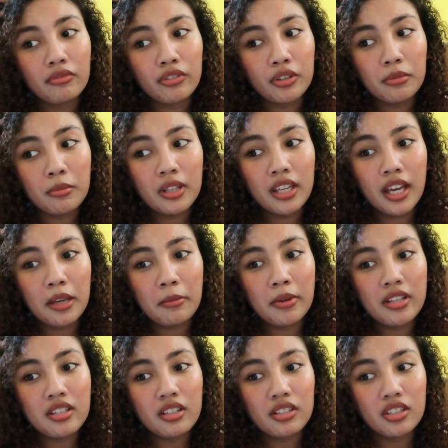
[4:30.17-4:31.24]
For me, I
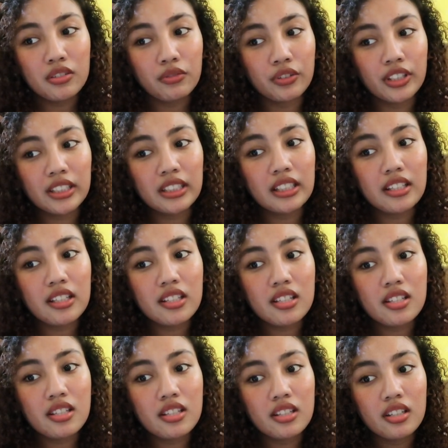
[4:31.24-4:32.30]
massage it for at
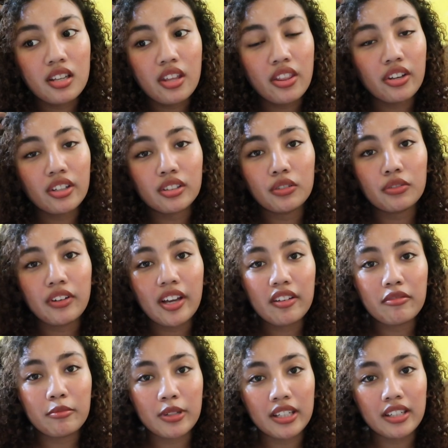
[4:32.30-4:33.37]
least 3 to
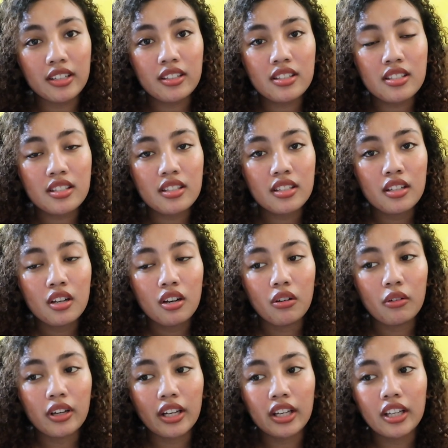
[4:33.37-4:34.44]
5 minutes
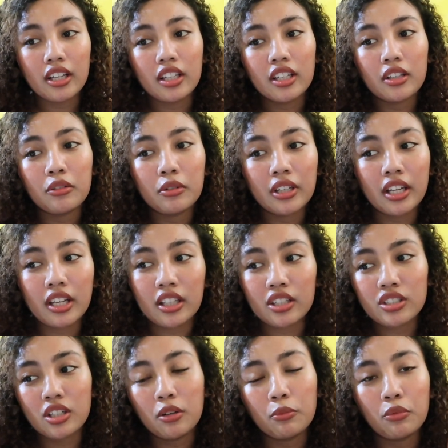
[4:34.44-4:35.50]
when I
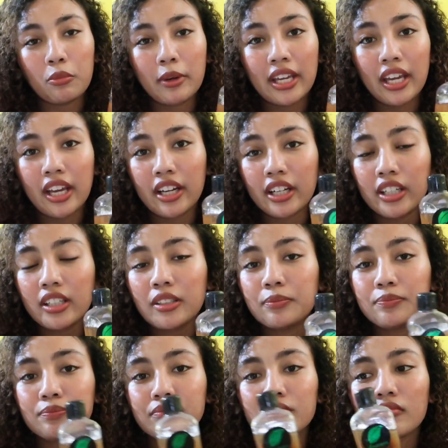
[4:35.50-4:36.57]
shampoo my hair.
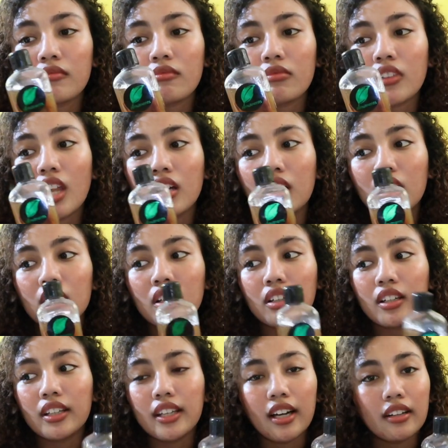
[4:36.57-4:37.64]

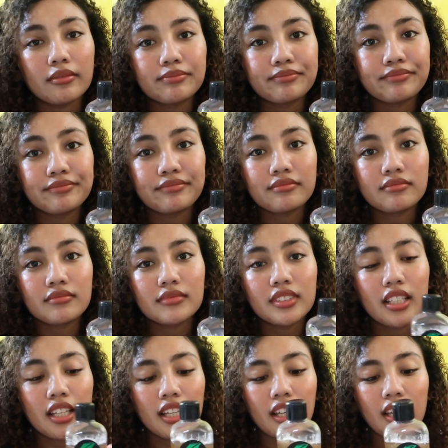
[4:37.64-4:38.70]
Yeah.
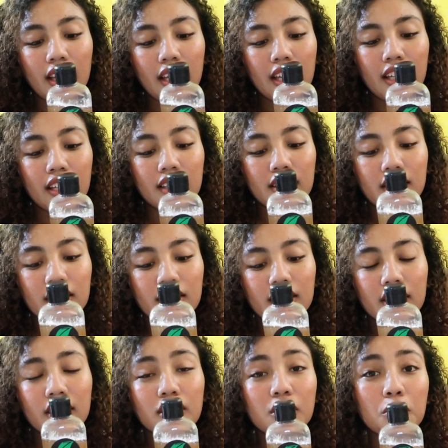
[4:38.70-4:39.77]
And the
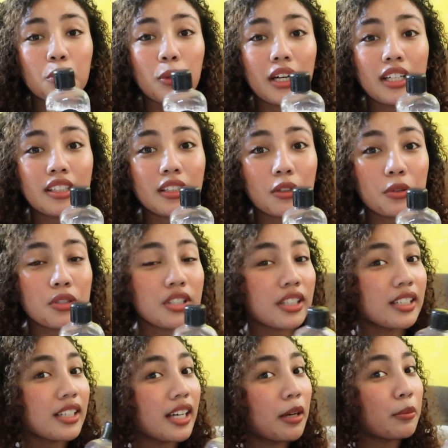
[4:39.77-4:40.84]
reason why hindi ko
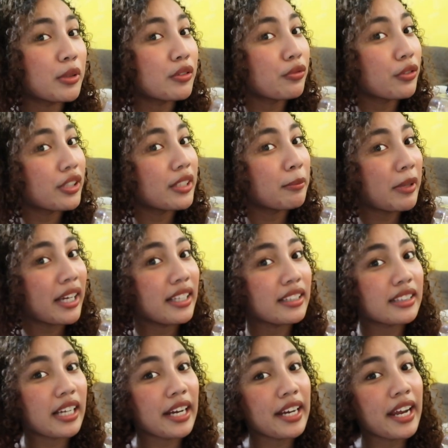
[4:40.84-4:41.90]
siya ginagamit for my
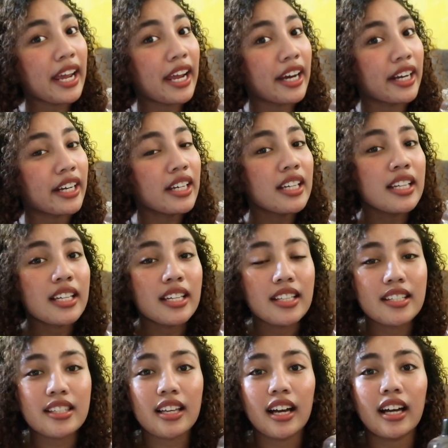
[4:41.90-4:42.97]
entire hair
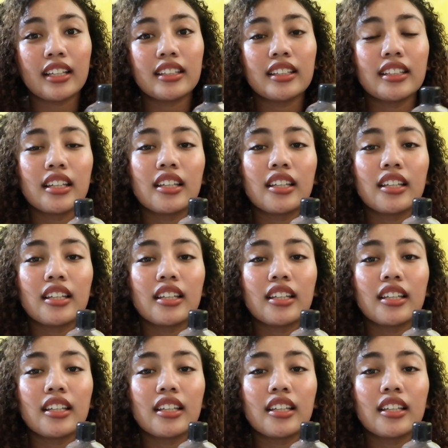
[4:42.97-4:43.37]
is that